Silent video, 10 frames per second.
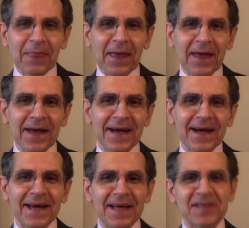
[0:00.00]

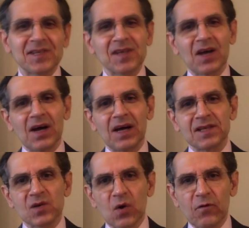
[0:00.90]
Uh, it's uh,
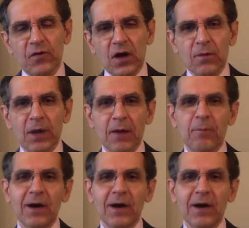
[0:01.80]
it's confirming,